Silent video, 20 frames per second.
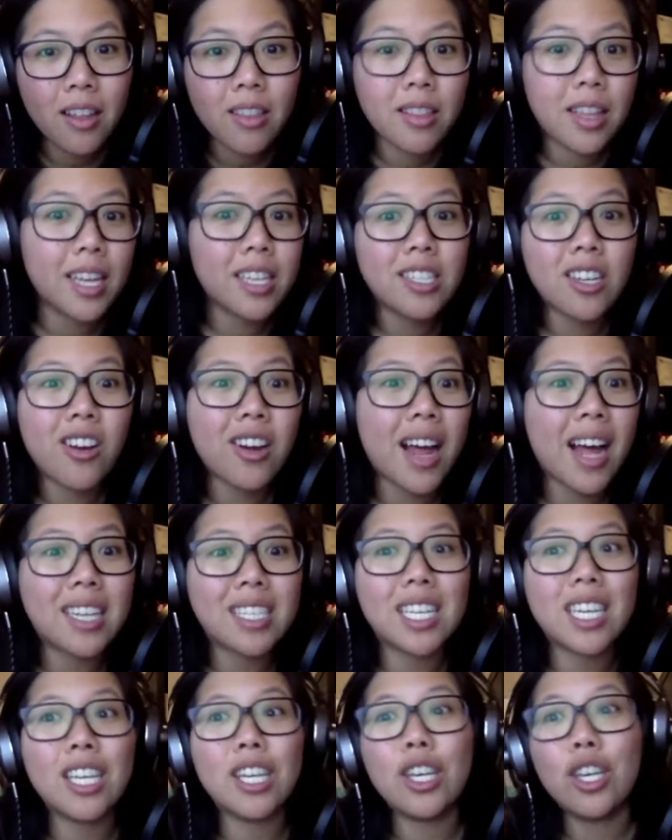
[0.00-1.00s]
they start
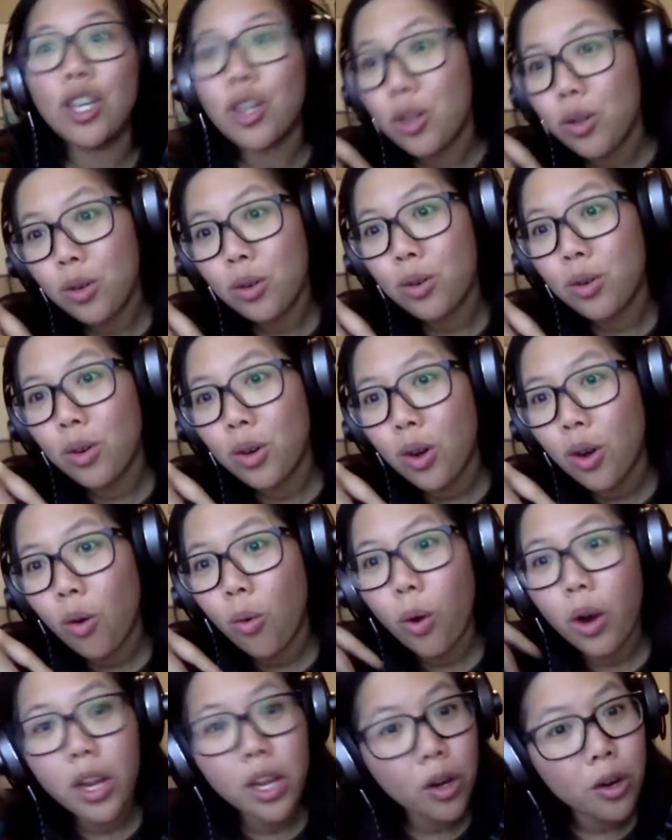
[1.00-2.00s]
asking you
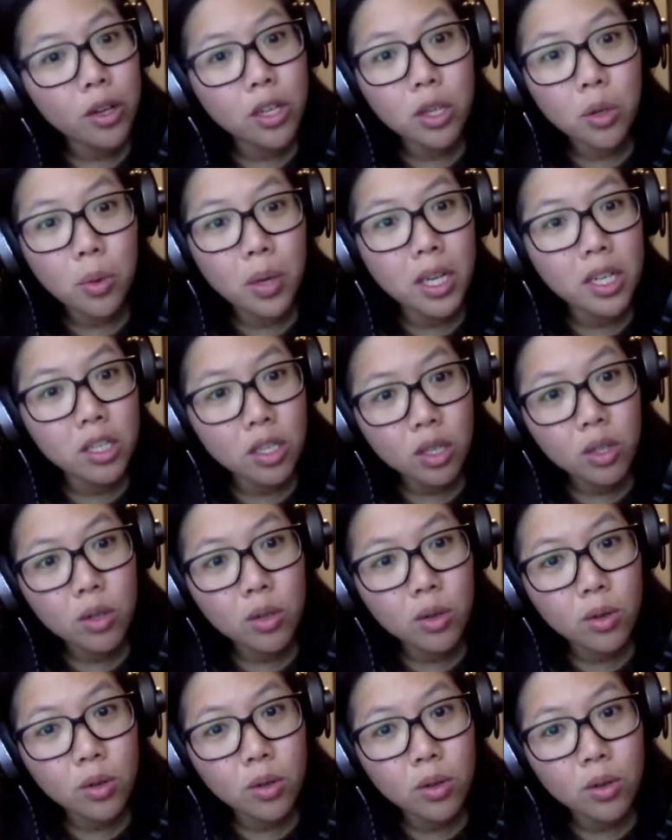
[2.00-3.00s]
what you're doing
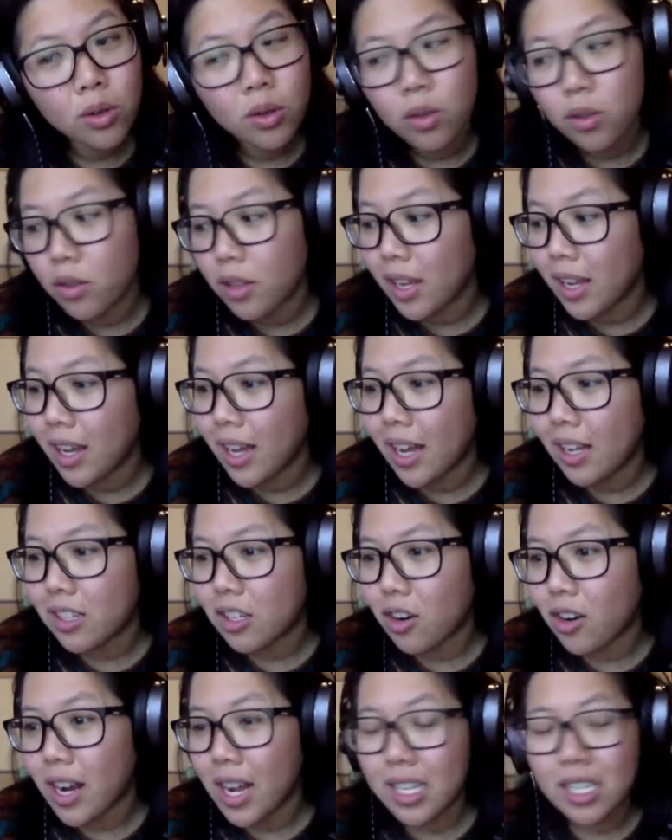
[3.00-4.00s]
too. They
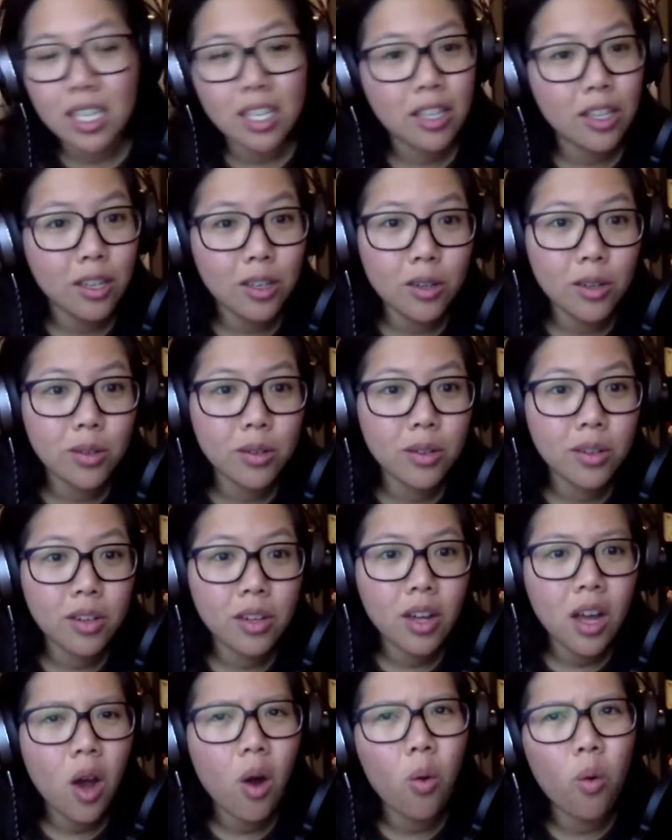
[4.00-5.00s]
start asking you,
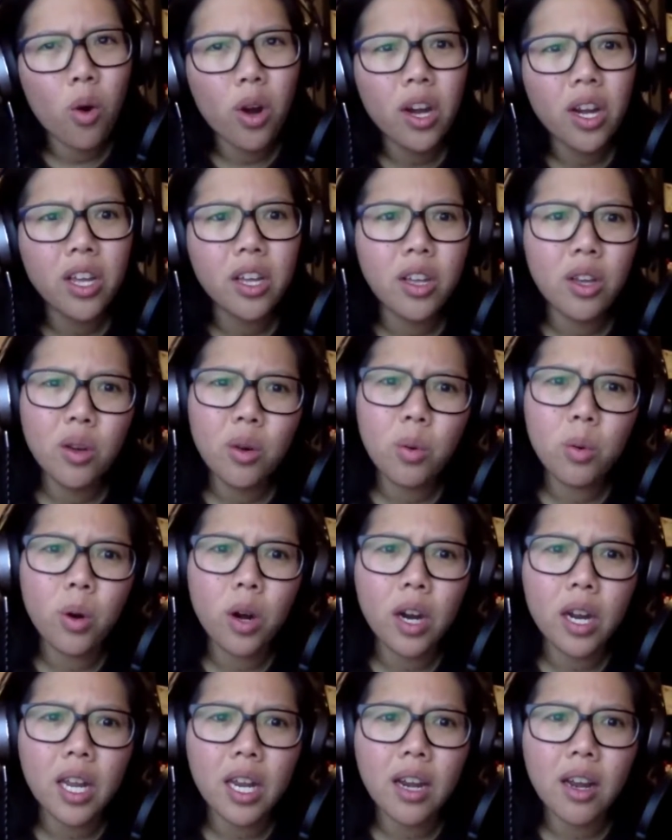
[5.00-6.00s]
what are you
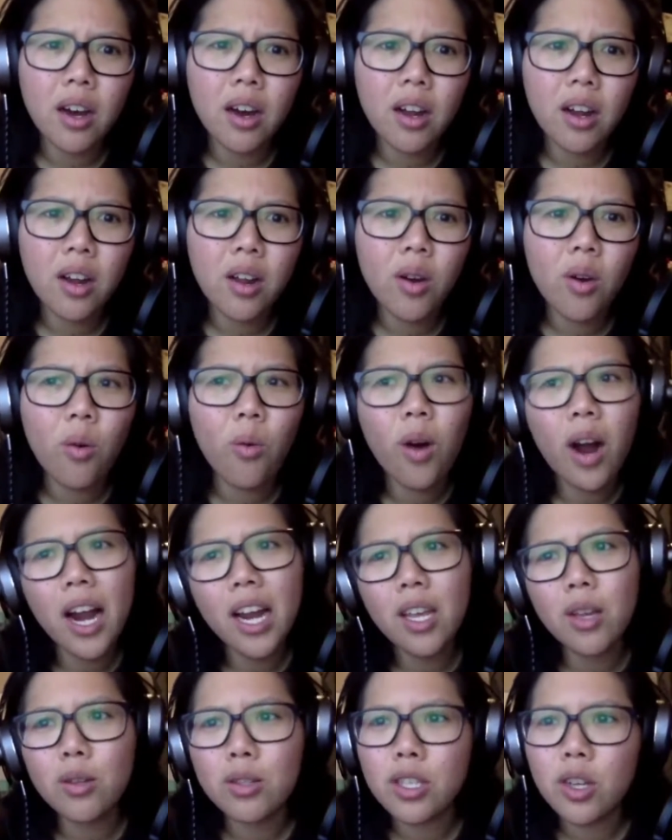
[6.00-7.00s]
working on? Why
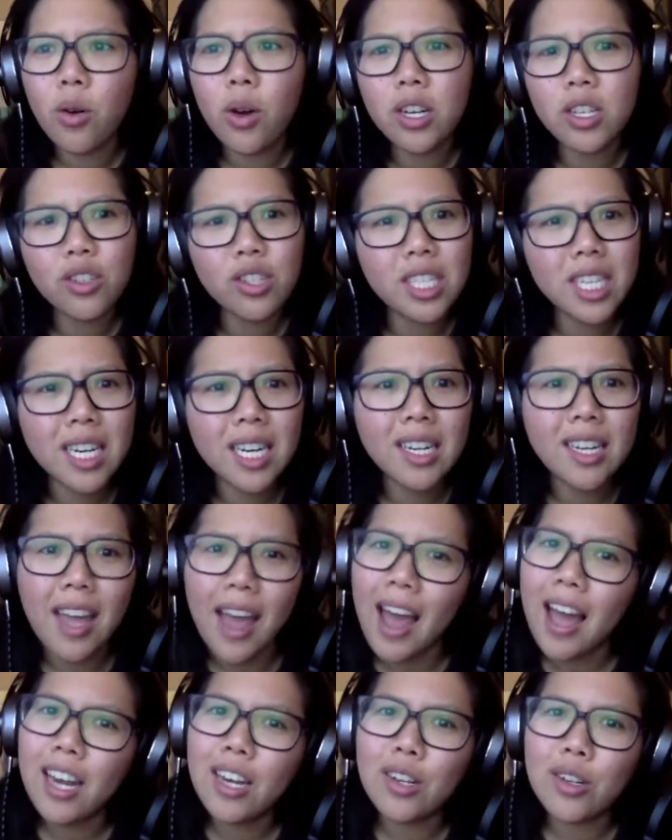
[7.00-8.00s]
are you so interested in
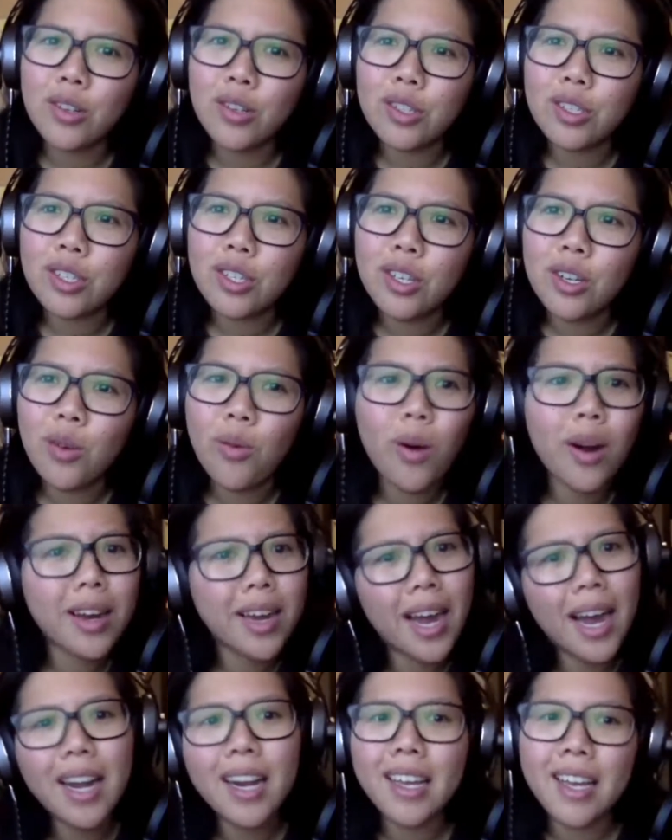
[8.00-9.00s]
candles? What
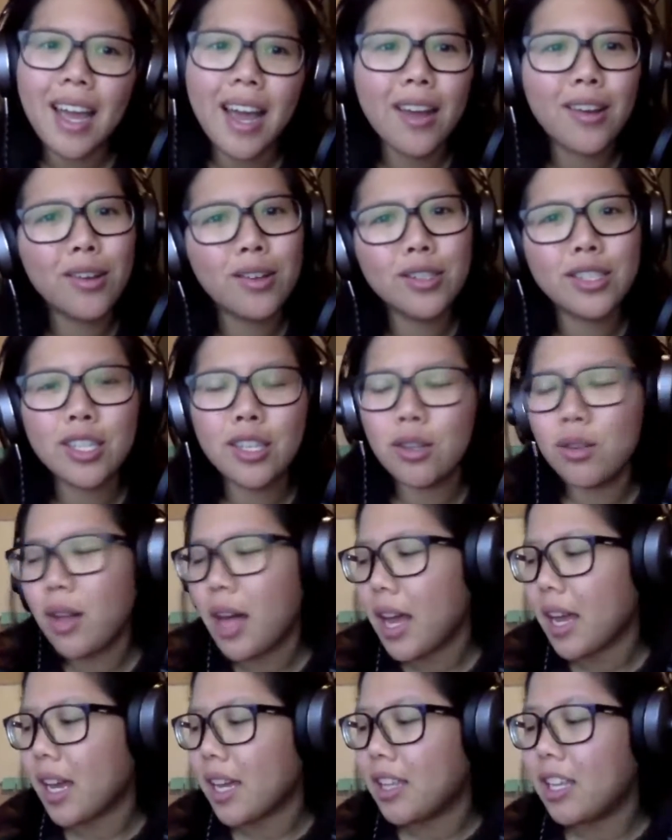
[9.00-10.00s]
kind of candles do you
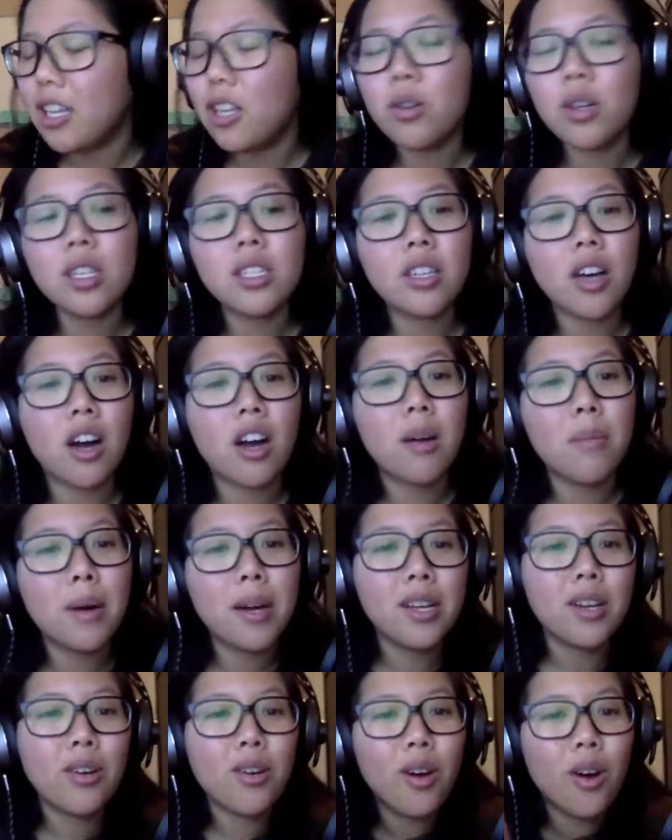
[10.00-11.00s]
like? And then you can talk
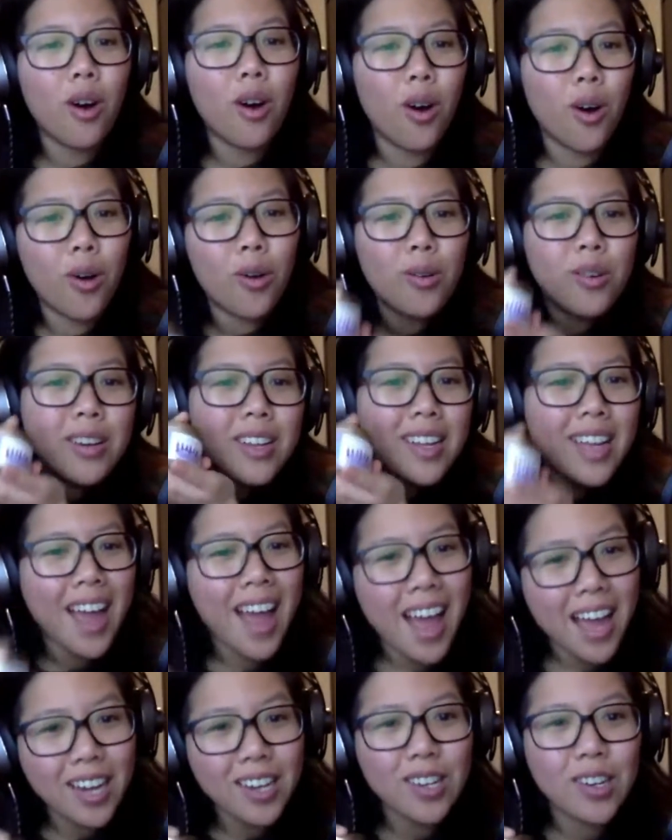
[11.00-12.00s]
about your own
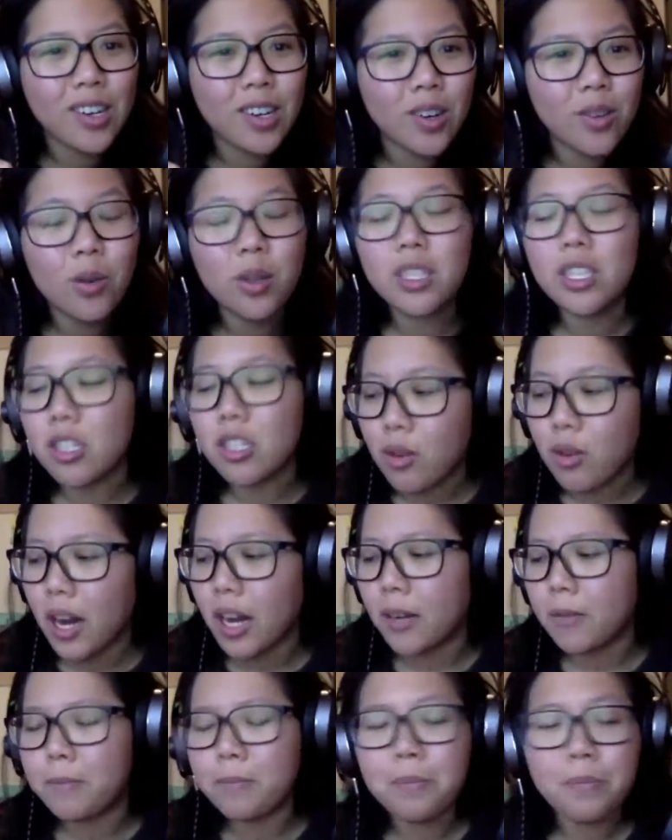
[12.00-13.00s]
candle, which is
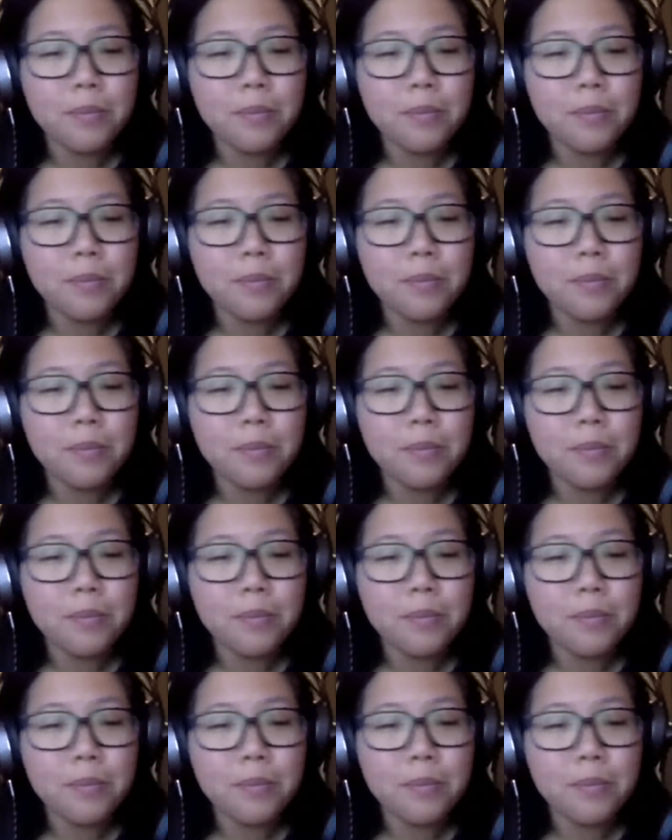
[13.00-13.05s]
great,